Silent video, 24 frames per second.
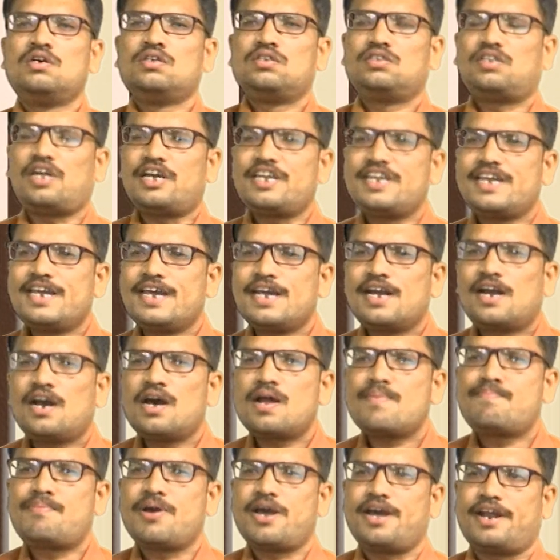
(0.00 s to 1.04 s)
The eager
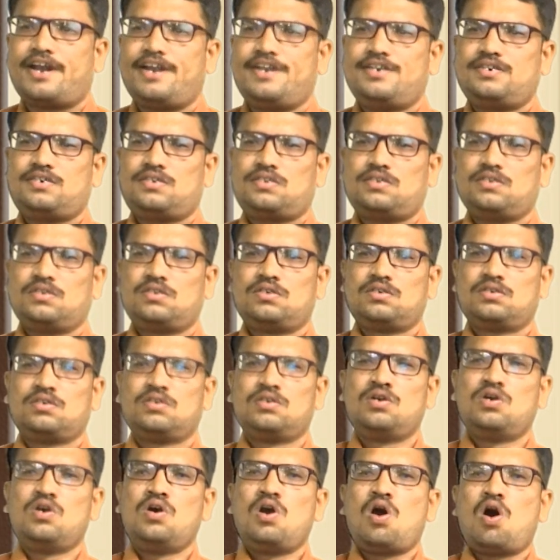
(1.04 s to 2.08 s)
parents
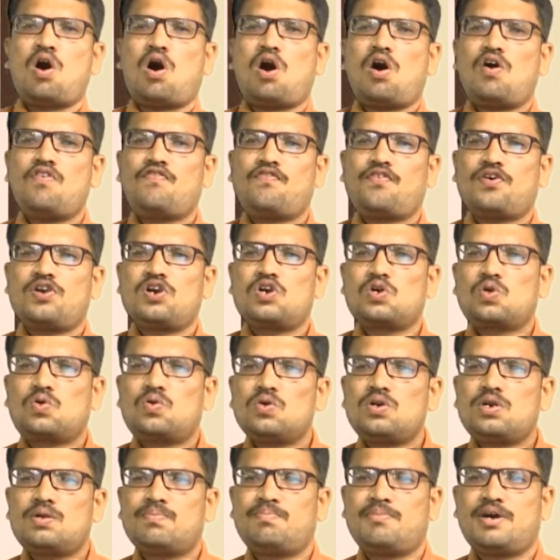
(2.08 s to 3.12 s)
offered
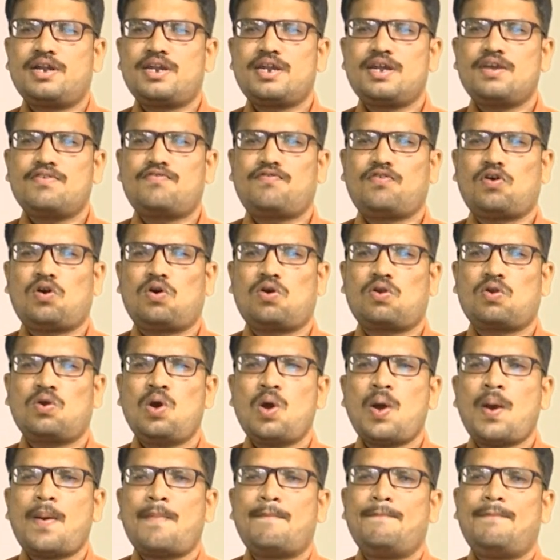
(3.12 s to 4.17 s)
good money for
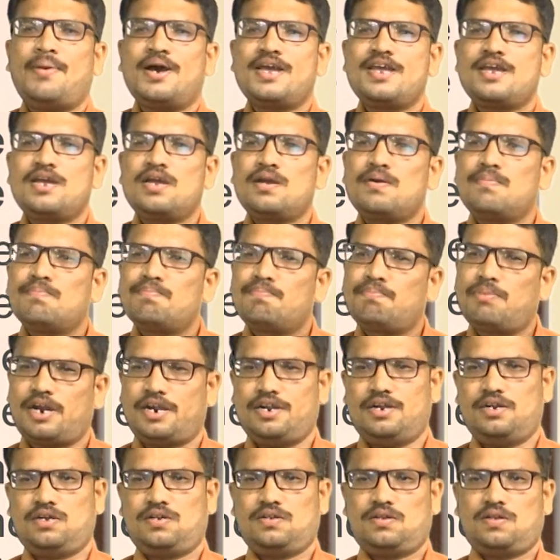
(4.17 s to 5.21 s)
buying
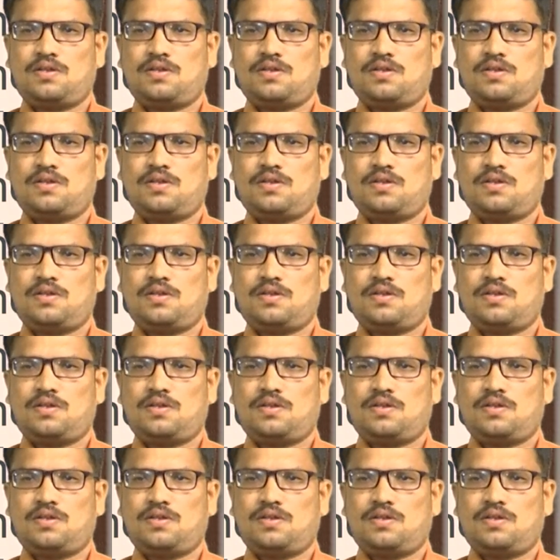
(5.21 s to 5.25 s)
blood.